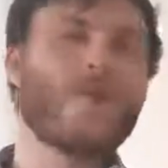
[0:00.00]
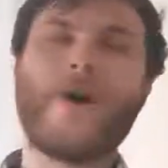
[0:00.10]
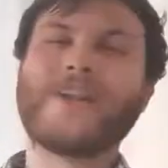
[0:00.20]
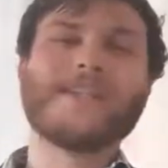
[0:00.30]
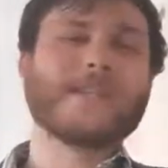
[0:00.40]

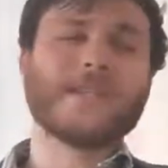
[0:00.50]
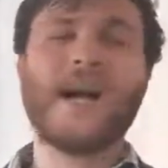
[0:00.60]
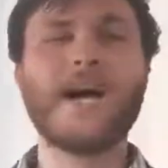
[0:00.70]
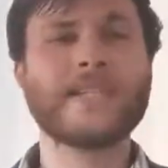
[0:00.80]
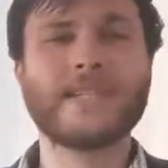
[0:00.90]
What a
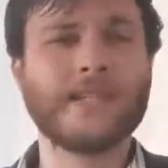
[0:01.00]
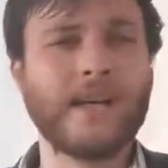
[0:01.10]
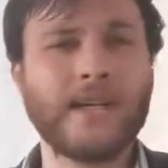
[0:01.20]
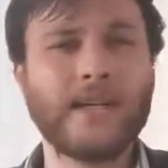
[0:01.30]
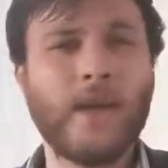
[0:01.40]

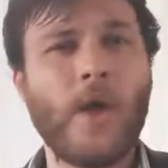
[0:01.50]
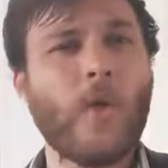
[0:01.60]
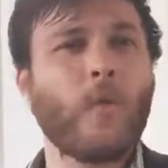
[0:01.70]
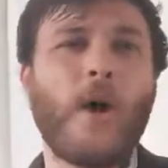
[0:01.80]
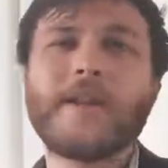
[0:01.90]
disaster.
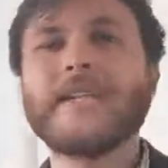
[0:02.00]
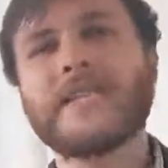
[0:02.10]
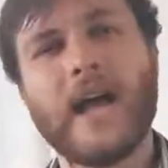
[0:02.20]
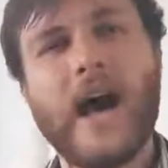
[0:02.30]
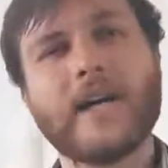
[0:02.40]
What a
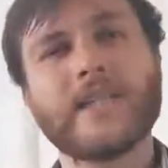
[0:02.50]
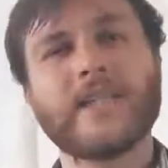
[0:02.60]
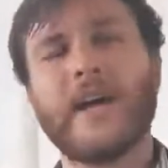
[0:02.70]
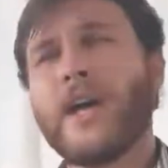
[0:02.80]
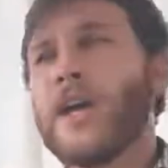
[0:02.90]

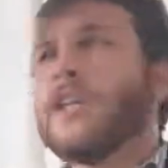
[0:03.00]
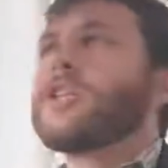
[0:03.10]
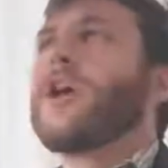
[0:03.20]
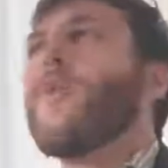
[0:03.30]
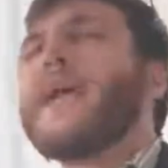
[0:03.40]
disaster.
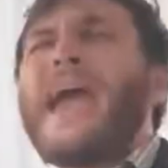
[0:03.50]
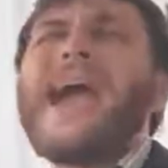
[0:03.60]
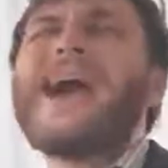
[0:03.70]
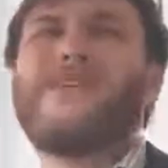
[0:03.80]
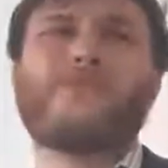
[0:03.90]
So we
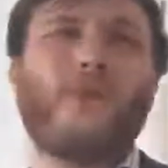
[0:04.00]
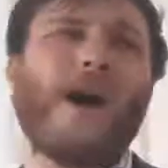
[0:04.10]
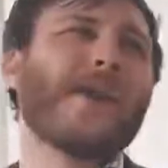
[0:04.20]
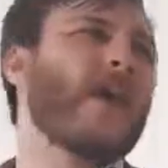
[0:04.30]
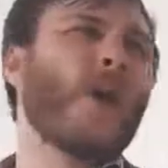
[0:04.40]
have,
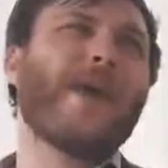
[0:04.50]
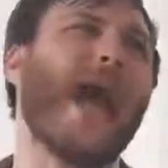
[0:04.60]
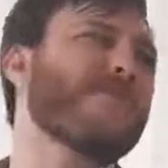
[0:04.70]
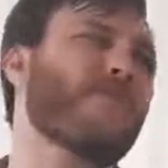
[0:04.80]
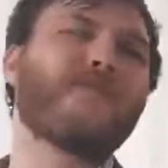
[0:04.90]
right, we
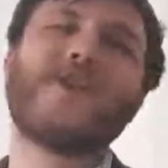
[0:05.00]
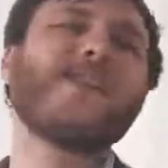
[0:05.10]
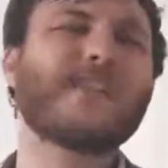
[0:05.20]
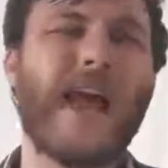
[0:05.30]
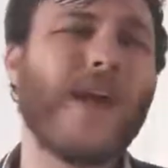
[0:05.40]
have a
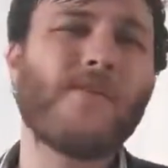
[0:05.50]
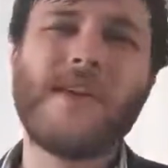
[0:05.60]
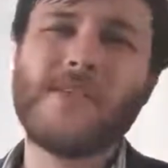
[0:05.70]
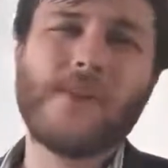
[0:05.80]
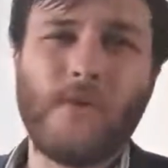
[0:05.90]
full day of
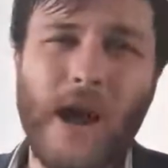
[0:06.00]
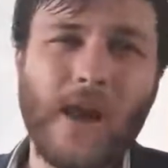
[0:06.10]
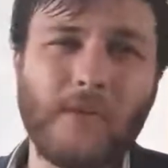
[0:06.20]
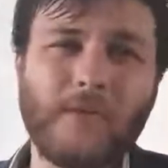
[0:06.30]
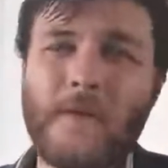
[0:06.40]
Ethan
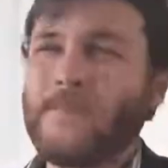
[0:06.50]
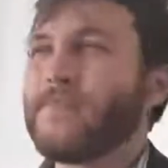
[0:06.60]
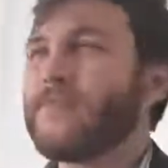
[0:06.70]
Ralph